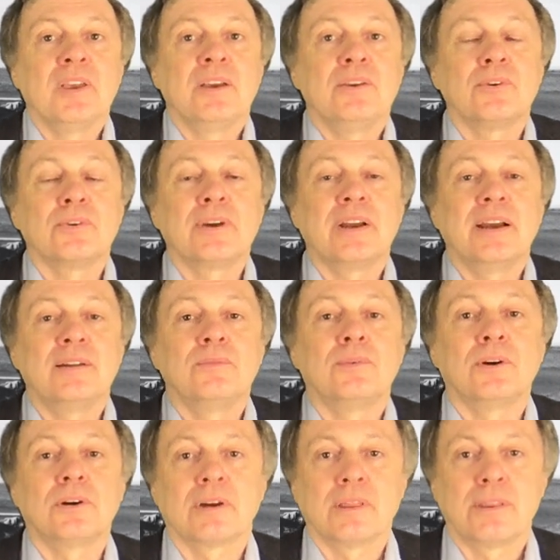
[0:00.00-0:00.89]
you can
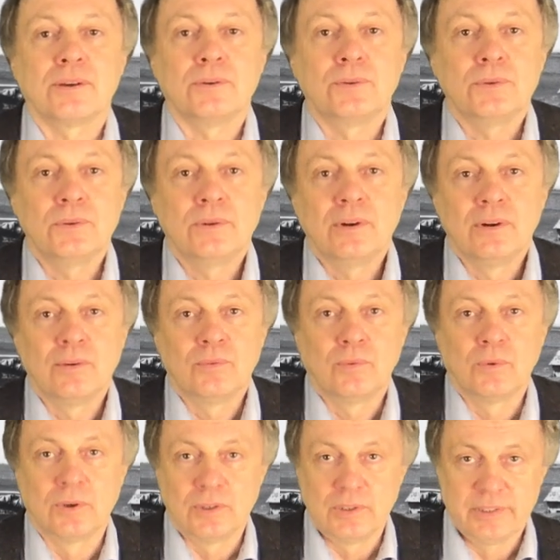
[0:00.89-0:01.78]
walk through
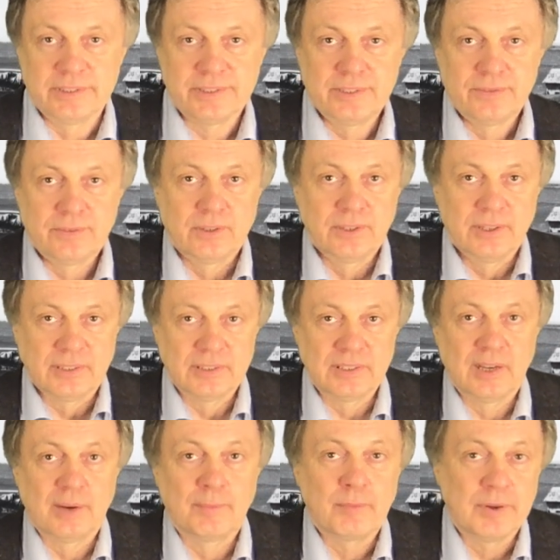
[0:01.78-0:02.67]
walls, for
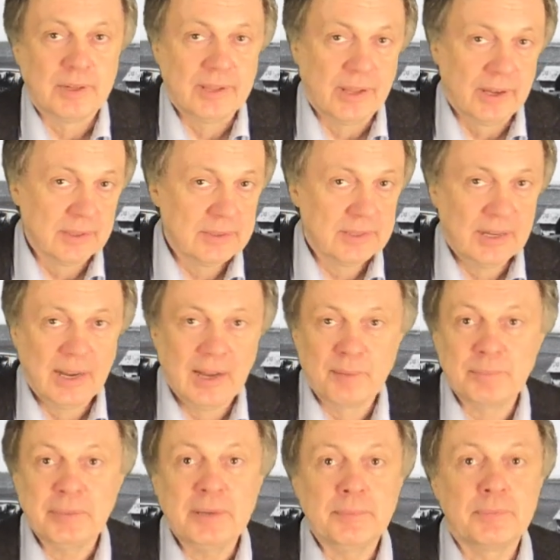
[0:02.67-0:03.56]
example. Yeah? There
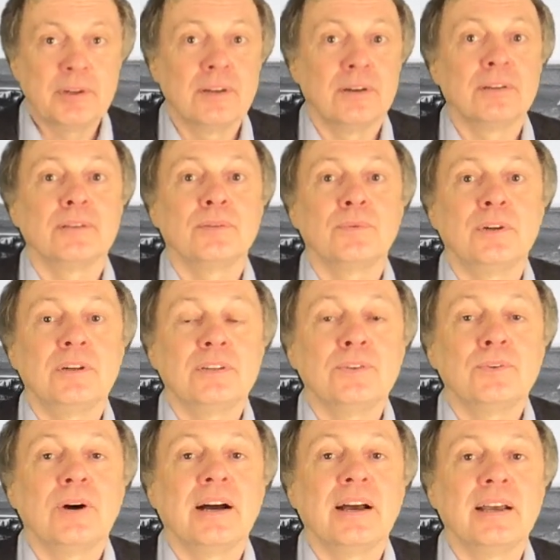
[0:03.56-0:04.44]
are people on the world
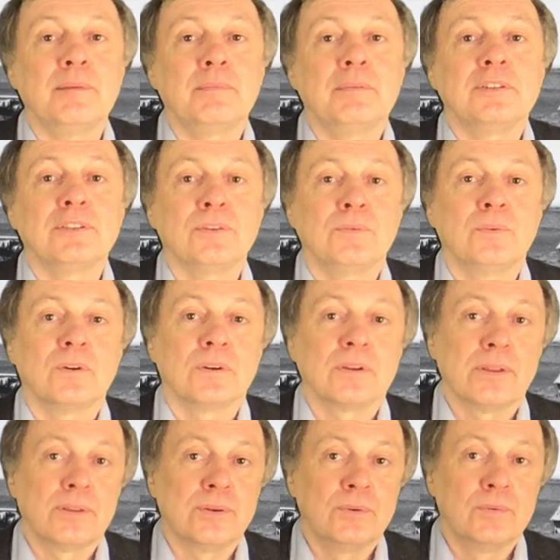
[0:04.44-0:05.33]
who are able to
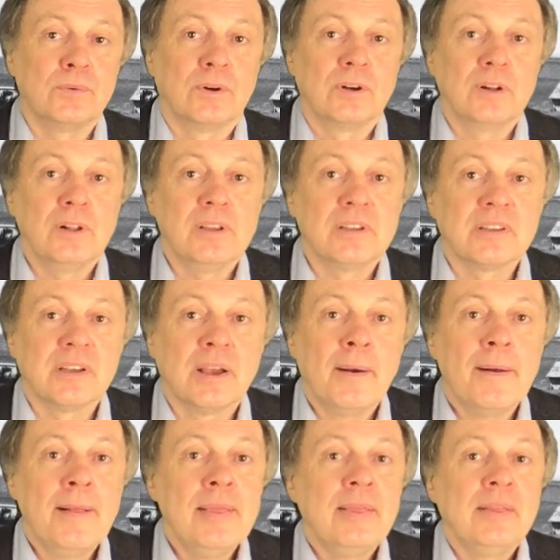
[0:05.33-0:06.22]
walk through walls,
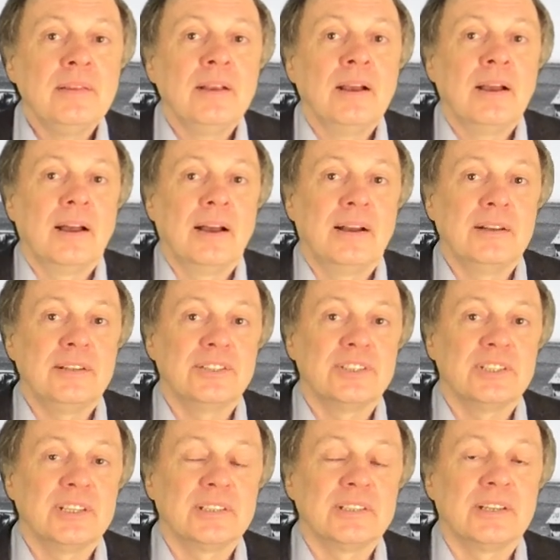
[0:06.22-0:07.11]
and you
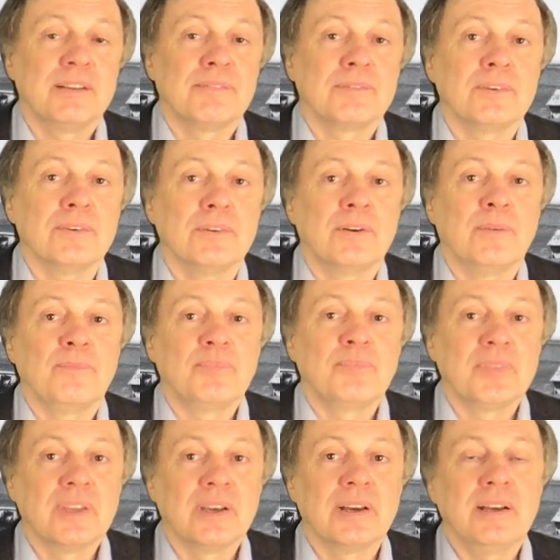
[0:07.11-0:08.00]
just have to
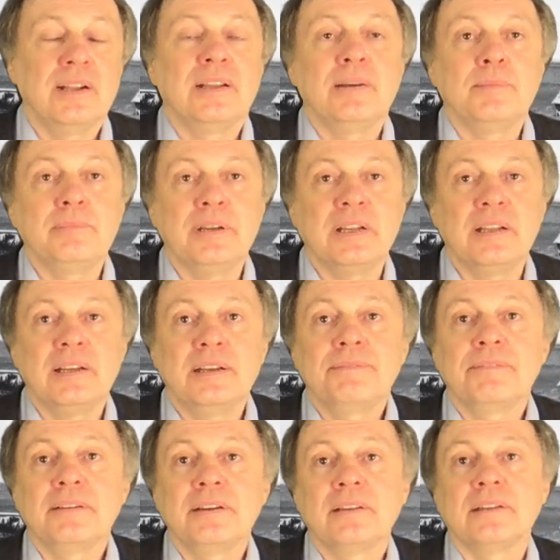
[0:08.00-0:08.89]
really
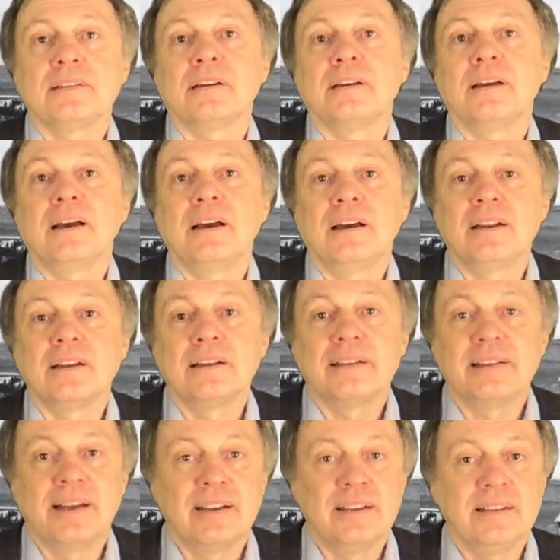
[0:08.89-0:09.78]
believe it, and
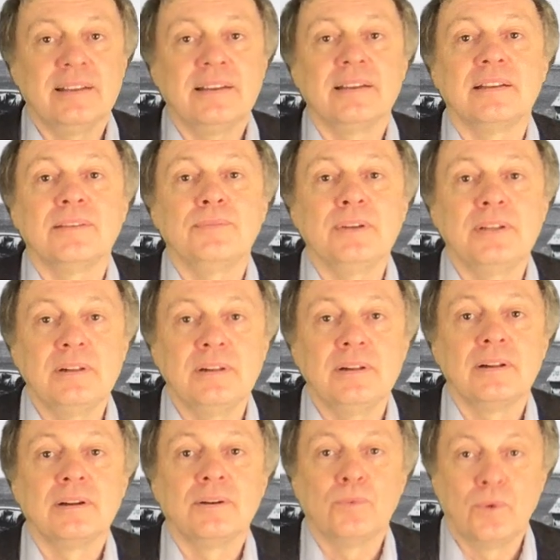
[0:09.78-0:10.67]
then it will
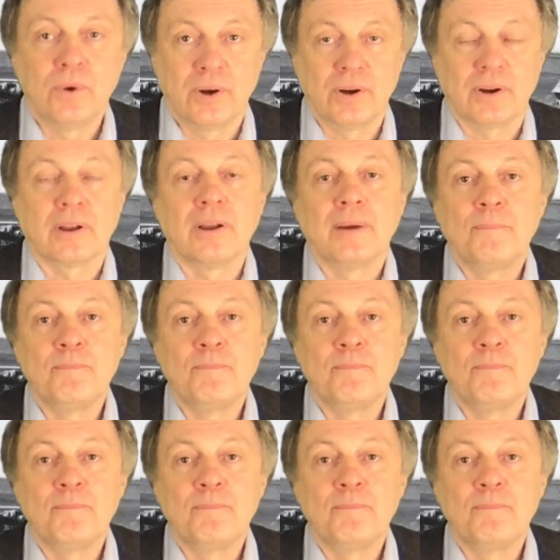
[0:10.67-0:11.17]
work.